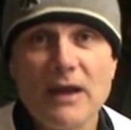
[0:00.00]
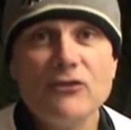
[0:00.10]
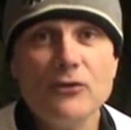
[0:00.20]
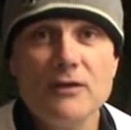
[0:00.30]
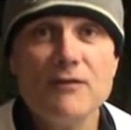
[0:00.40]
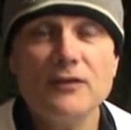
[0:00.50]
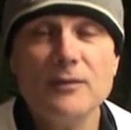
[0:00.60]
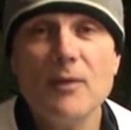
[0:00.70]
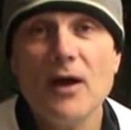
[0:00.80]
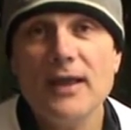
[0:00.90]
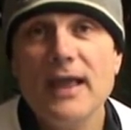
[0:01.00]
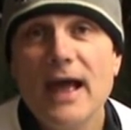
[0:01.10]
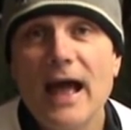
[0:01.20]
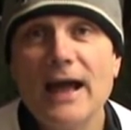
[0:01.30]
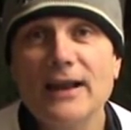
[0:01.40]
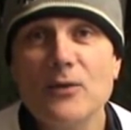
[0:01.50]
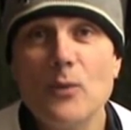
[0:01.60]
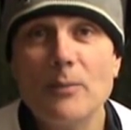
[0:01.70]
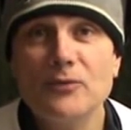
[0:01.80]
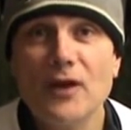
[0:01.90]
Make sure you visit my
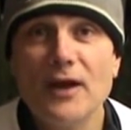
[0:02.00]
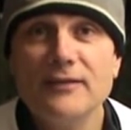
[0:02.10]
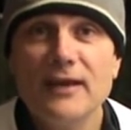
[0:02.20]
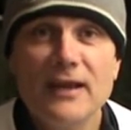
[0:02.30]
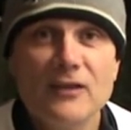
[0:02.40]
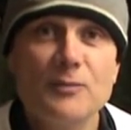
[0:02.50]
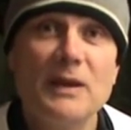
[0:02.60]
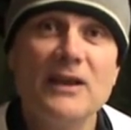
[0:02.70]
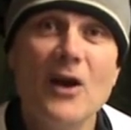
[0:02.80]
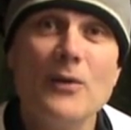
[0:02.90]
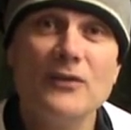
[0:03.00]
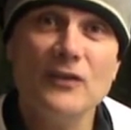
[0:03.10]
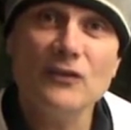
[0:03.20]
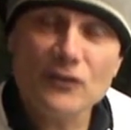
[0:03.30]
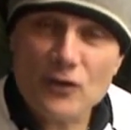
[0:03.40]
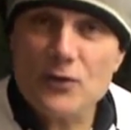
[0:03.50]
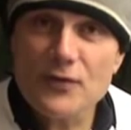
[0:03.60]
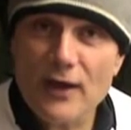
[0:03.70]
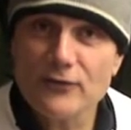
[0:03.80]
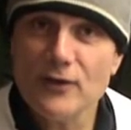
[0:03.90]
angling website. It's been going since
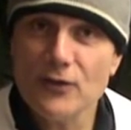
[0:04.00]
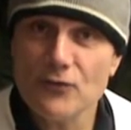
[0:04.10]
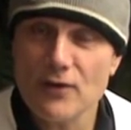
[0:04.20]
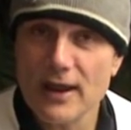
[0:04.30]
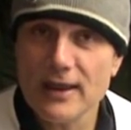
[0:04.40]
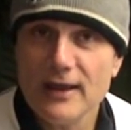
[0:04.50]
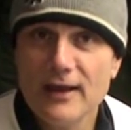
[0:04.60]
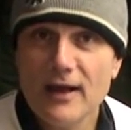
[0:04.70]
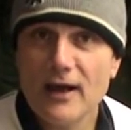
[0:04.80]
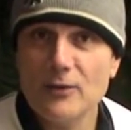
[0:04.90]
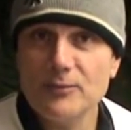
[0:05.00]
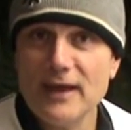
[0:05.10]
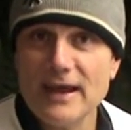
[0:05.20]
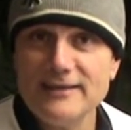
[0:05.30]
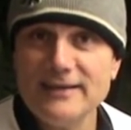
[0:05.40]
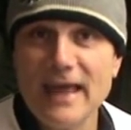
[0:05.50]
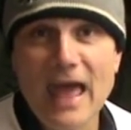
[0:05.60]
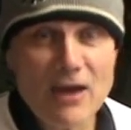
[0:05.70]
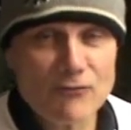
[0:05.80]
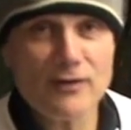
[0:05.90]
2003. I update it
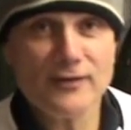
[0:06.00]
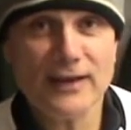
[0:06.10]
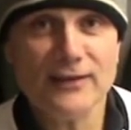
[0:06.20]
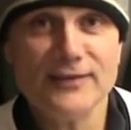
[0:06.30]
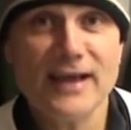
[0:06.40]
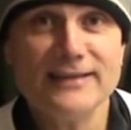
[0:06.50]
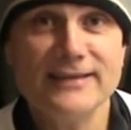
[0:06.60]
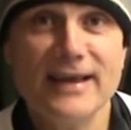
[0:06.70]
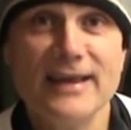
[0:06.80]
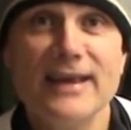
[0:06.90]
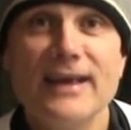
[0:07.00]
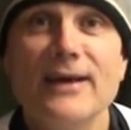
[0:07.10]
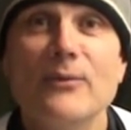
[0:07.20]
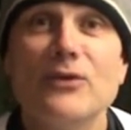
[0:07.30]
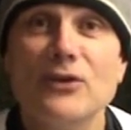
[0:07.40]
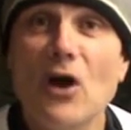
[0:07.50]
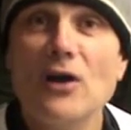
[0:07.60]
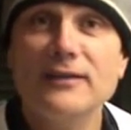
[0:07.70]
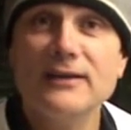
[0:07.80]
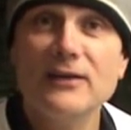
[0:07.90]
every single Saturday with an
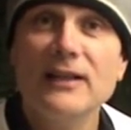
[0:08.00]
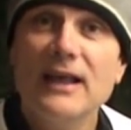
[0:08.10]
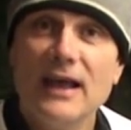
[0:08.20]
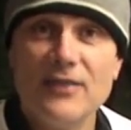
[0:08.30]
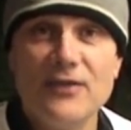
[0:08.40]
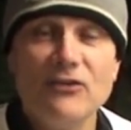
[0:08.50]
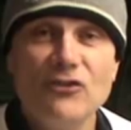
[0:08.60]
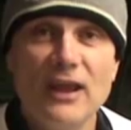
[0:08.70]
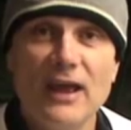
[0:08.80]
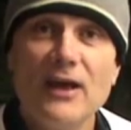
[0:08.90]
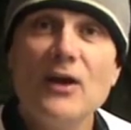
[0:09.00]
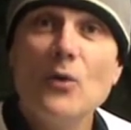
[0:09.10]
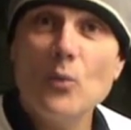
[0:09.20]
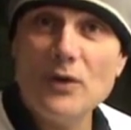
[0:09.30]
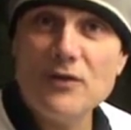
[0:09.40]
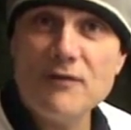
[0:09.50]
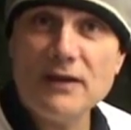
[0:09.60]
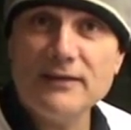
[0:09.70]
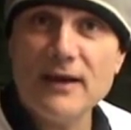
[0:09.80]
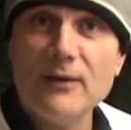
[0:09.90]
article and this year with a
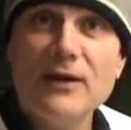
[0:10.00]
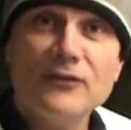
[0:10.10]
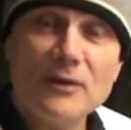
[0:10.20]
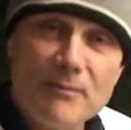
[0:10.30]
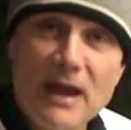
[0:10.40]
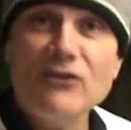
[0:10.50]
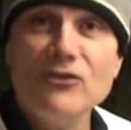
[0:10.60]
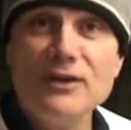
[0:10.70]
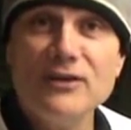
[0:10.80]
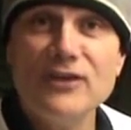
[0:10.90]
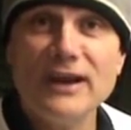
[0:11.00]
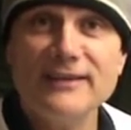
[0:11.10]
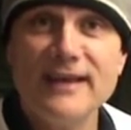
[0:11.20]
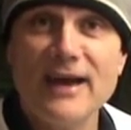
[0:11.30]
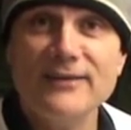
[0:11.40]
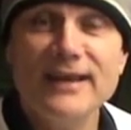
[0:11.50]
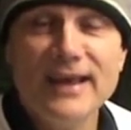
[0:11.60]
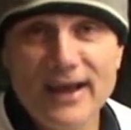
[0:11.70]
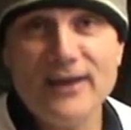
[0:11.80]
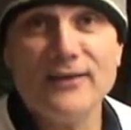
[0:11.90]
video. So make sure you check it out
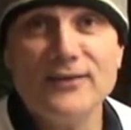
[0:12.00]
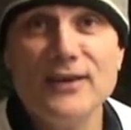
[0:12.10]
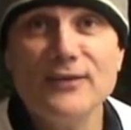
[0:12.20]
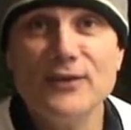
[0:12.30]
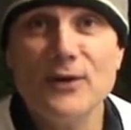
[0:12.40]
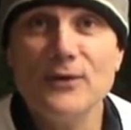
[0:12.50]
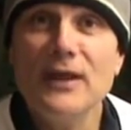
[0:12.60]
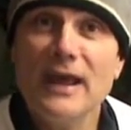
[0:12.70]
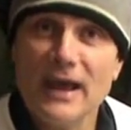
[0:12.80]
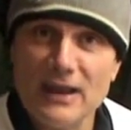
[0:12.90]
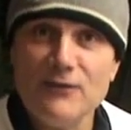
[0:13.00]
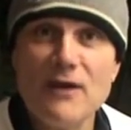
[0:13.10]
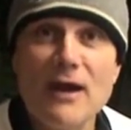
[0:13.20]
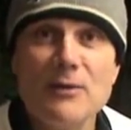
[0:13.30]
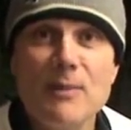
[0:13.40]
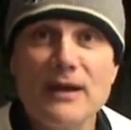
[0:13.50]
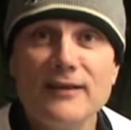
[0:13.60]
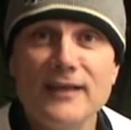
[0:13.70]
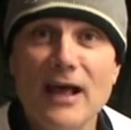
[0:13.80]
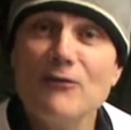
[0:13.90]
and I'll see you soon. And if you're out and about
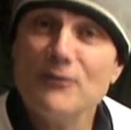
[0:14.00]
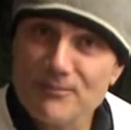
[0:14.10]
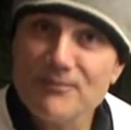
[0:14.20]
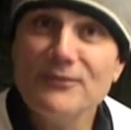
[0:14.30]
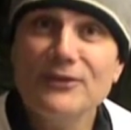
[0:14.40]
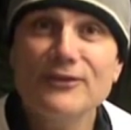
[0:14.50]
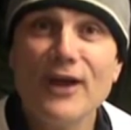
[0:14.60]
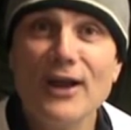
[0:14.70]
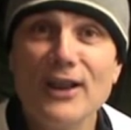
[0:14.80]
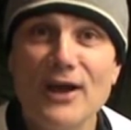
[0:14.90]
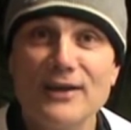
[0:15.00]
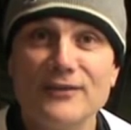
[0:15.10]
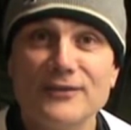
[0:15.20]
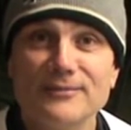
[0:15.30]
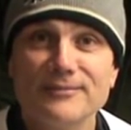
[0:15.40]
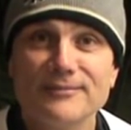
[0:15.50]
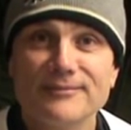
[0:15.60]
yourself, tight lines.